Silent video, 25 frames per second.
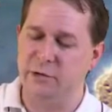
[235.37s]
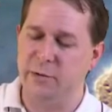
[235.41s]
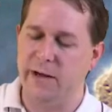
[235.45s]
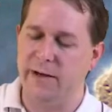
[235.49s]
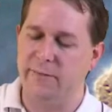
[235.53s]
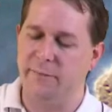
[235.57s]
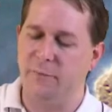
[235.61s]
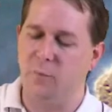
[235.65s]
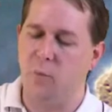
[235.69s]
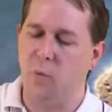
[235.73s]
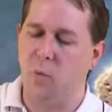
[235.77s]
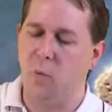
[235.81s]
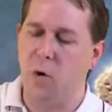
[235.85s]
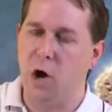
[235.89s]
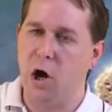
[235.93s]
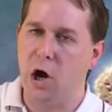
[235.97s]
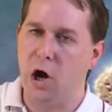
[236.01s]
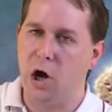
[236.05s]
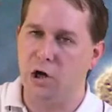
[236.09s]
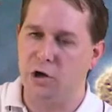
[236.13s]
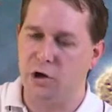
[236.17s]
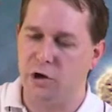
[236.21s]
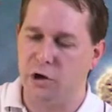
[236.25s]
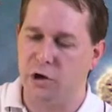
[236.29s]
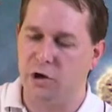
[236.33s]
you have
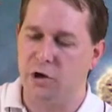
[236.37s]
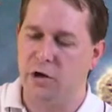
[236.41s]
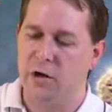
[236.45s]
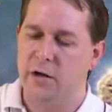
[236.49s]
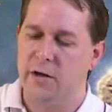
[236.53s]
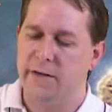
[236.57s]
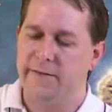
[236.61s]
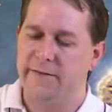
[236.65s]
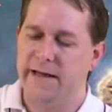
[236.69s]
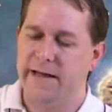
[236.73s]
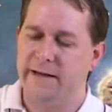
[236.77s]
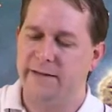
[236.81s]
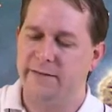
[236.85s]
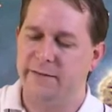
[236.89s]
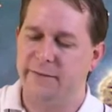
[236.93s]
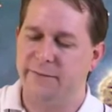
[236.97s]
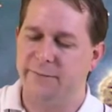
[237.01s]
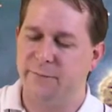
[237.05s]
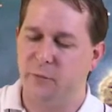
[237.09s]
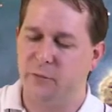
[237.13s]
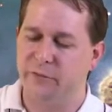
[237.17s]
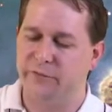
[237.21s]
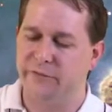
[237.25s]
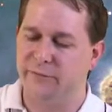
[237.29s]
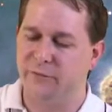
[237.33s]
water that the
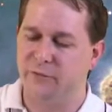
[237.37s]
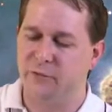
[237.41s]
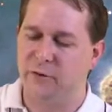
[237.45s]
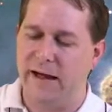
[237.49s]
force of